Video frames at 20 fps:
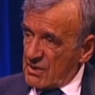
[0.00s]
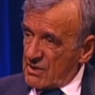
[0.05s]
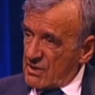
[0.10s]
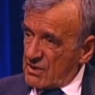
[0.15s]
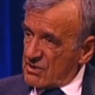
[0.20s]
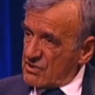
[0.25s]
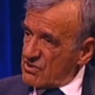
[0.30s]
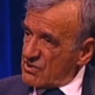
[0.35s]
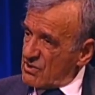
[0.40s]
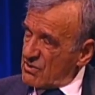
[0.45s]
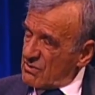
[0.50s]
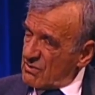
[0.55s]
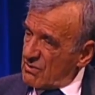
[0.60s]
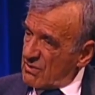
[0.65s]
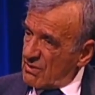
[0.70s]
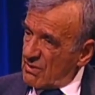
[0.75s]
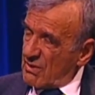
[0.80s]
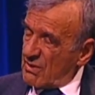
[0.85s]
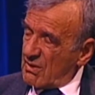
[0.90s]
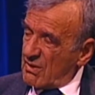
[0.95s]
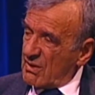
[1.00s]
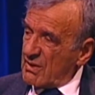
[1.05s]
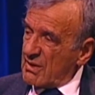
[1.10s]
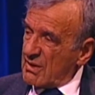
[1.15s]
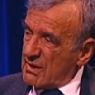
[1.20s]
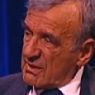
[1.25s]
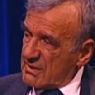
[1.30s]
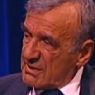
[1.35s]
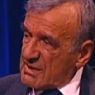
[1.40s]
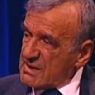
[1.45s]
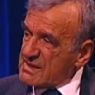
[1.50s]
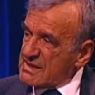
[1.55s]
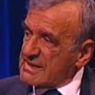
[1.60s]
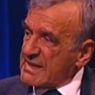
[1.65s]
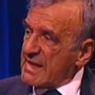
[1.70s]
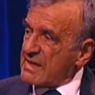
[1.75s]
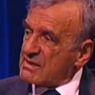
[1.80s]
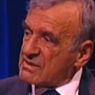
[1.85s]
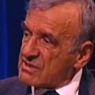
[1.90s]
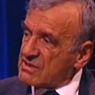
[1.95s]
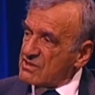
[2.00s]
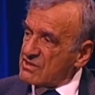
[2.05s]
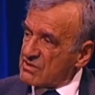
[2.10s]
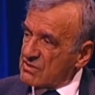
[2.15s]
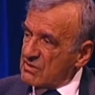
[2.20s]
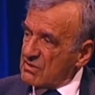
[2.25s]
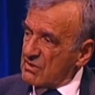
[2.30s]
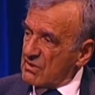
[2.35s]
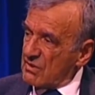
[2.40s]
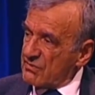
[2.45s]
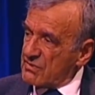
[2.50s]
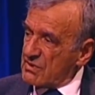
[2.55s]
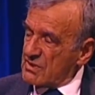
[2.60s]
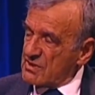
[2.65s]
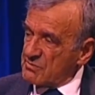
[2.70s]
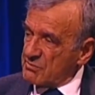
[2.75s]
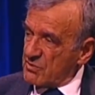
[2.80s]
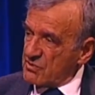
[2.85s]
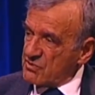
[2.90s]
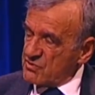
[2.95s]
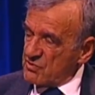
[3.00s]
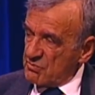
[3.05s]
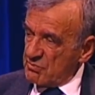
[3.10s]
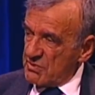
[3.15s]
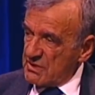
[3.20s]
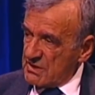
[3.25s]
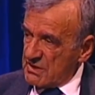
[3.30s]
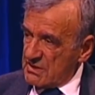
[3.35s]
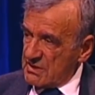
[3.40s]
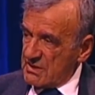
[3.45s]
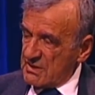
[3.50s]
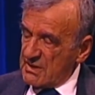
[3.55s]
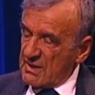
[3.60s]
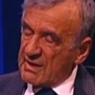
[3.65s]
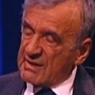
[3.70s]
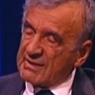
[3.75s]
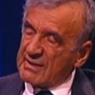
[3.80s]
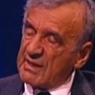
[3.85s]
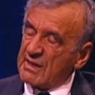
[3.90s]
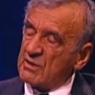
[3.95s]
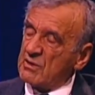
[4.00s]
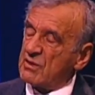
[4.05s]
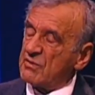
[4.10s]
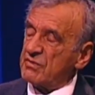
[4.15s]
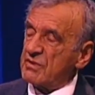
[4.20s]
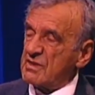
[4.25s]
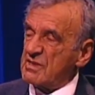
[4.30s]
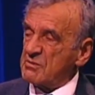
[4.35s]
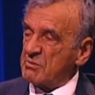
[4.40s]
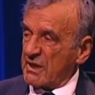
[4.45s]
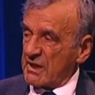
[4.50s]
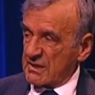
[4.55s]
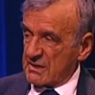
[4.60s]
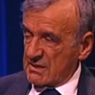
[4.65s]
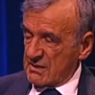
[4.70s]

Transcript: So this sense of the responsibility and then of respect.